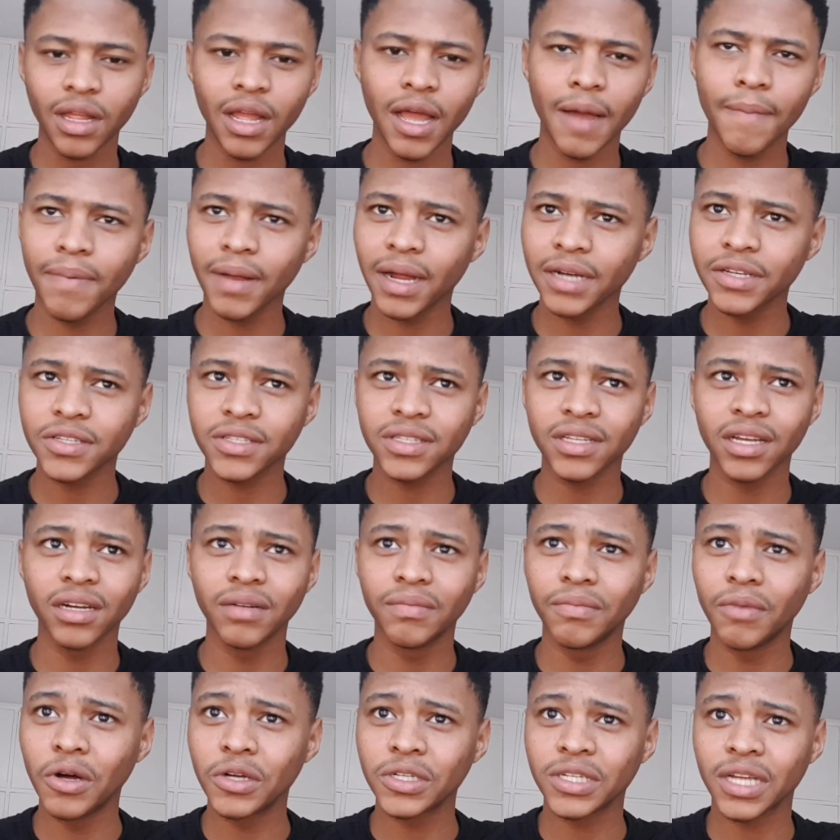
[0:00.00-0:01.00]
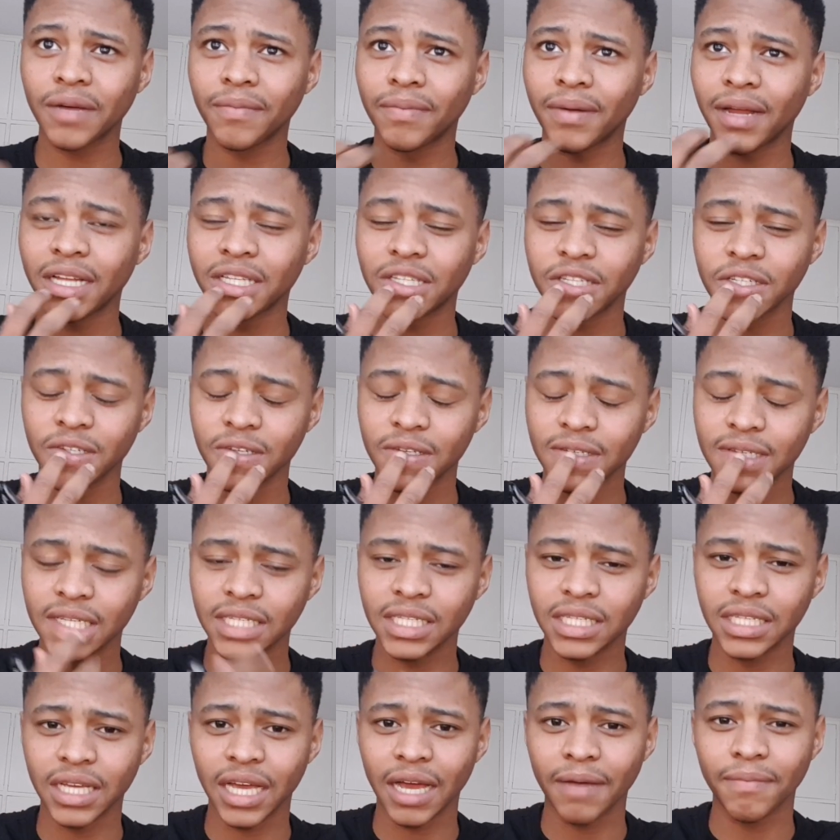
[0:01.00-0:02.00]
I applied to Stellenbosch, I applied to
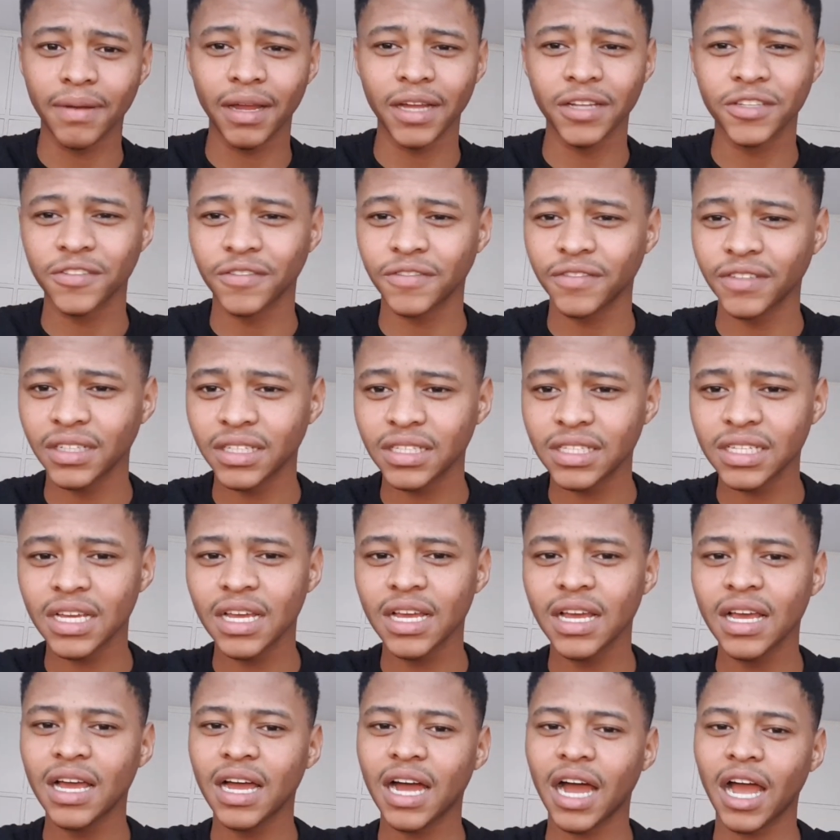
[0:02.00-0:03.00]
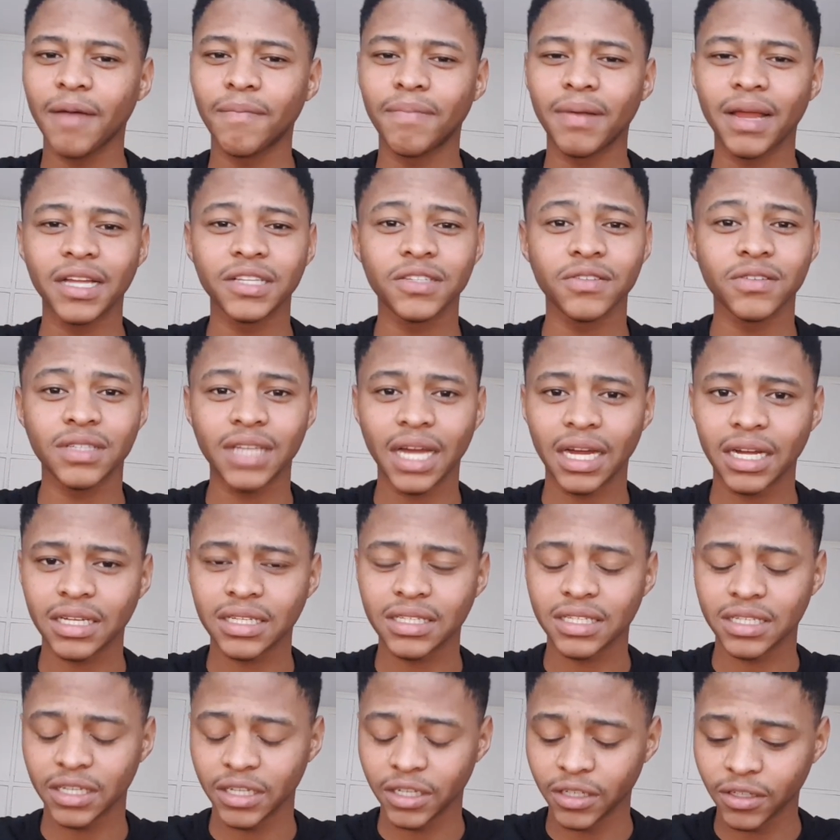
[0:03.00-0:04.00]
UCT, I applied to Wits, I applied to
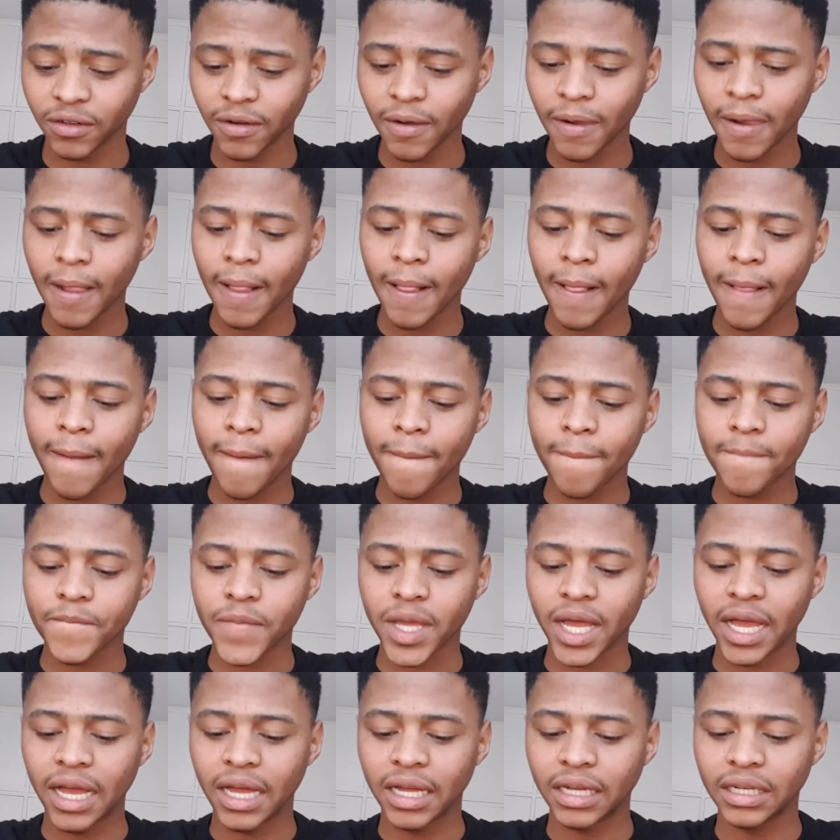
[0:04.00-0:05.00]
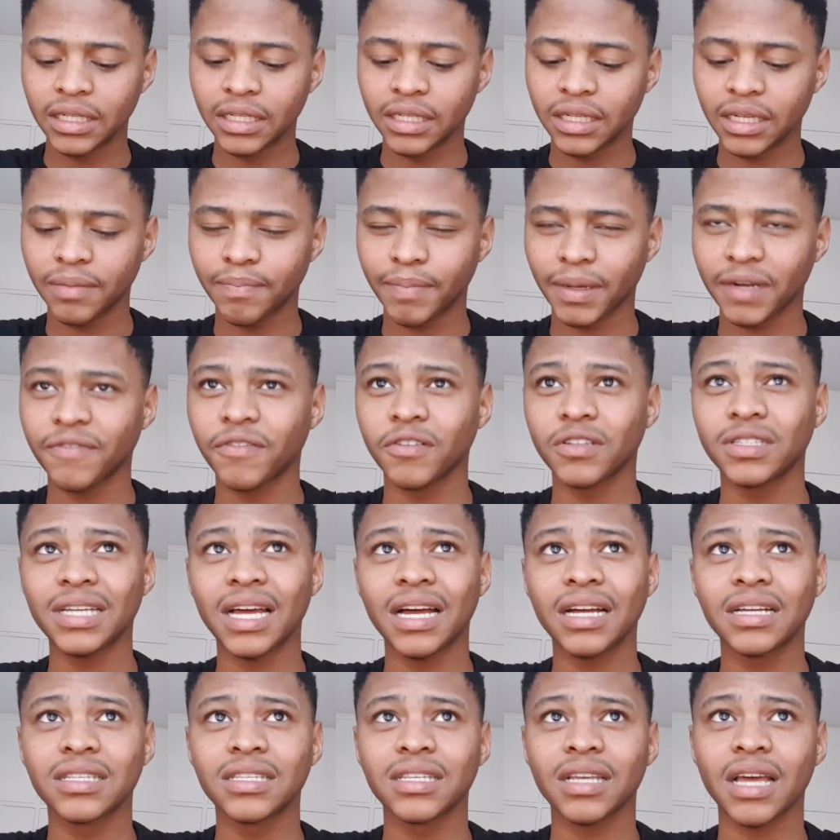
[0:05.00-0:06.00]
Ducks, you know. But for
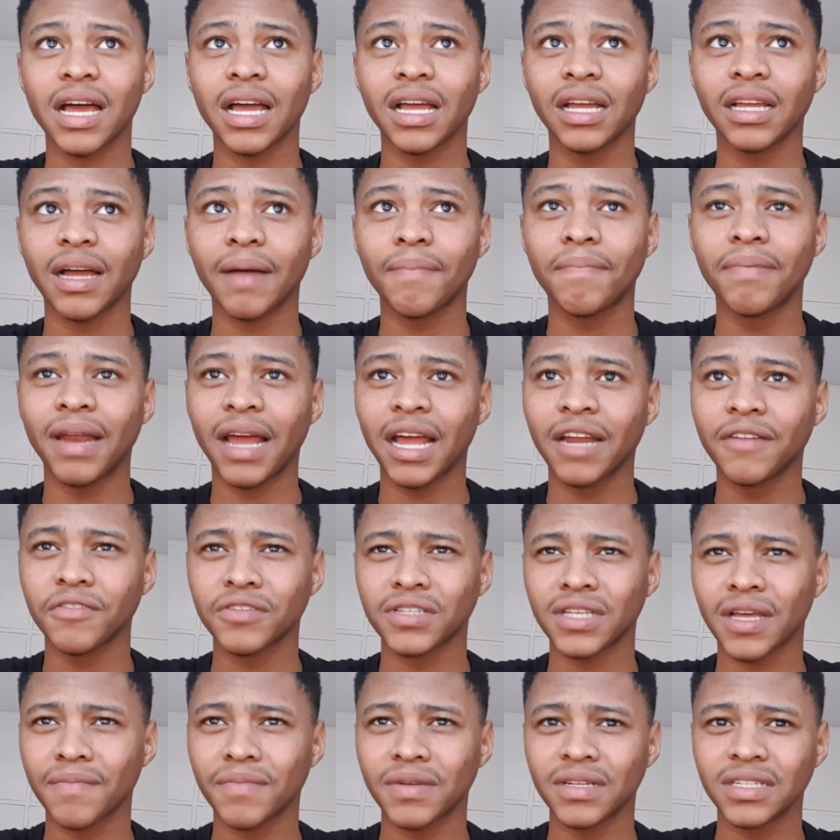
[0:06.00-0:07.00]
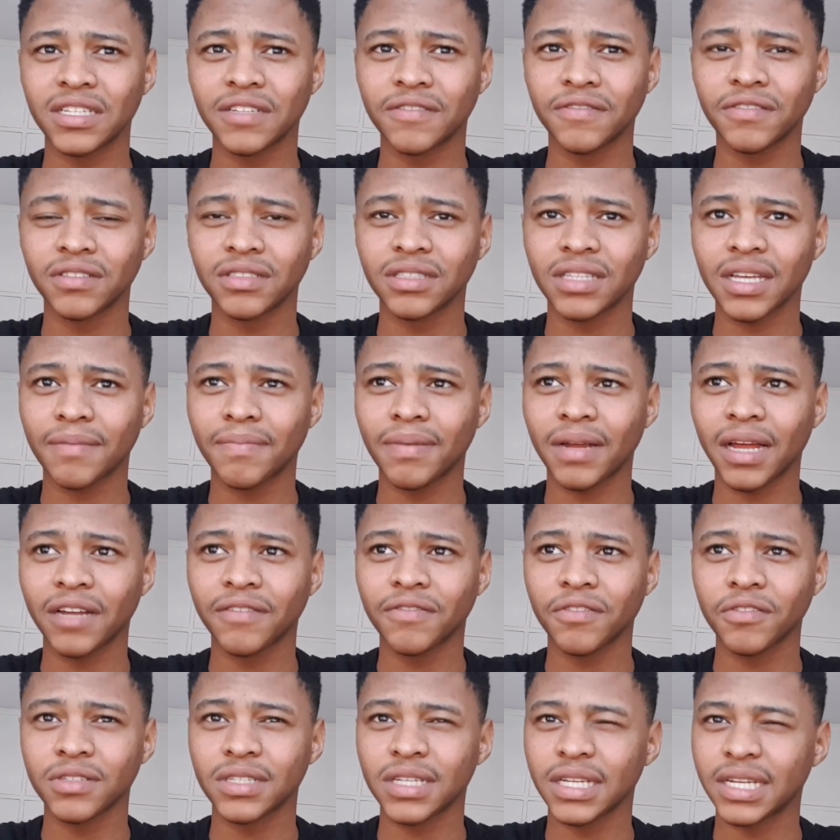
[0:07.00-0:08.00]
Ducks, I applied for something different. I
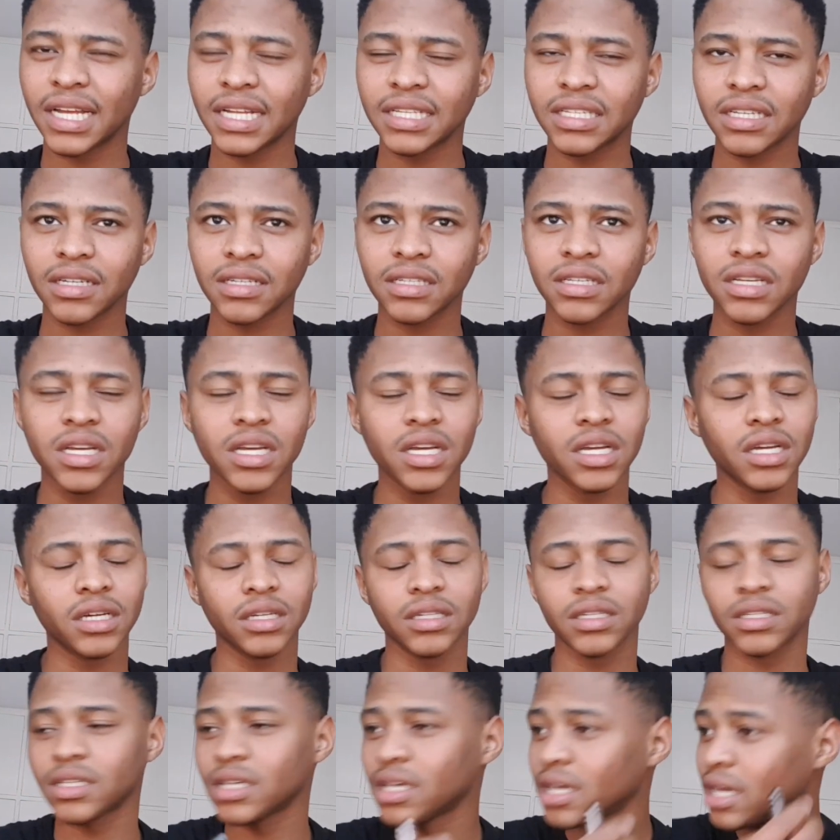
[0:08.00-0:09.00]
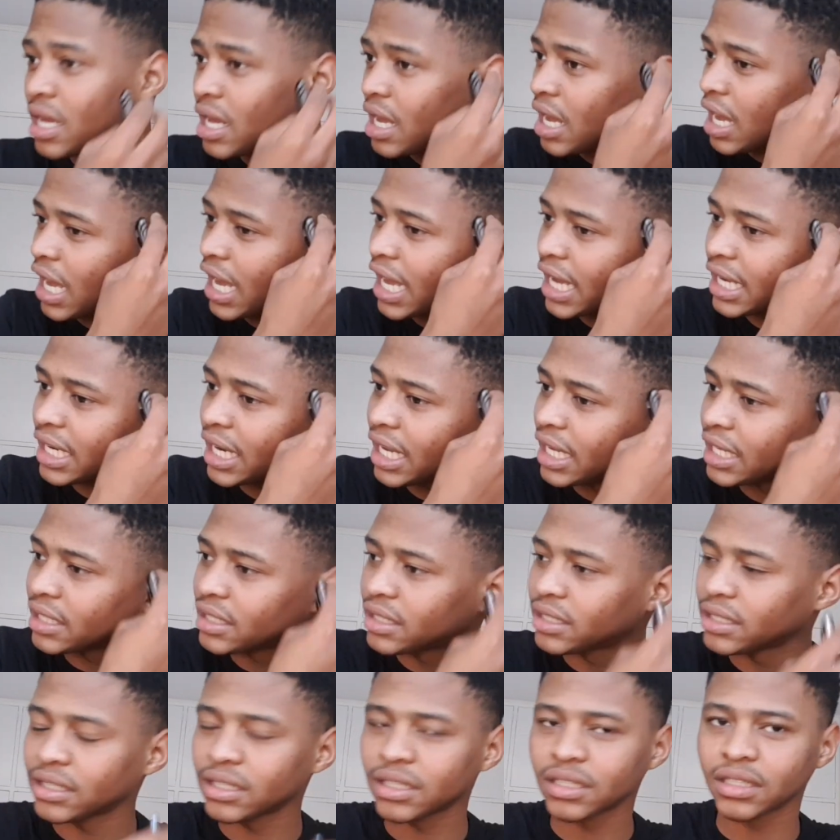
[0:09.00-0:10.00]
applied for genetics because I had
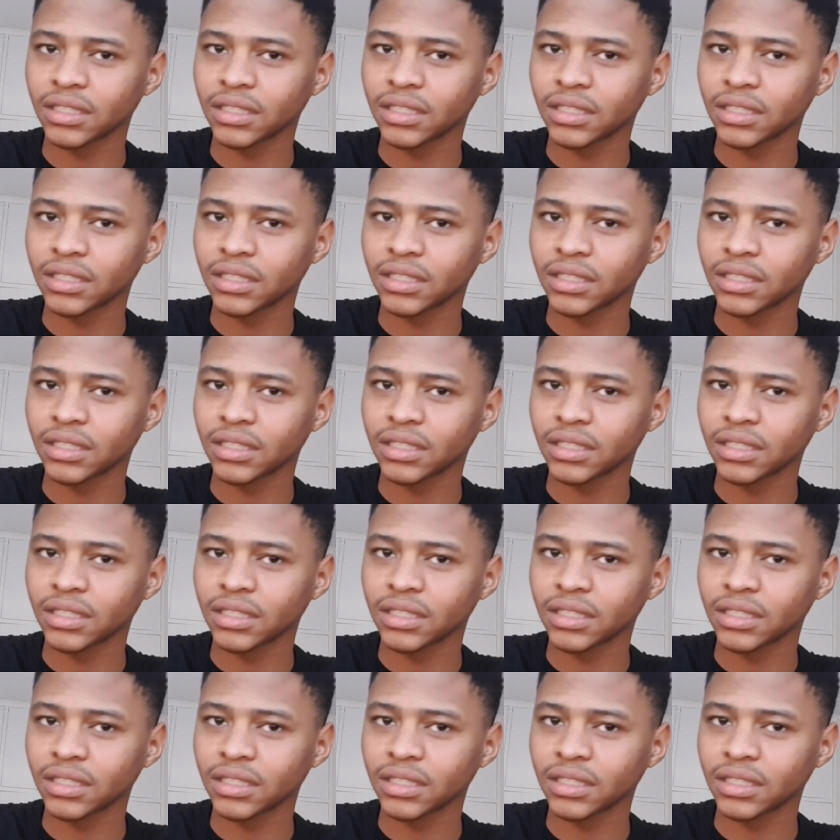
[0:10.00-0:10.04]
like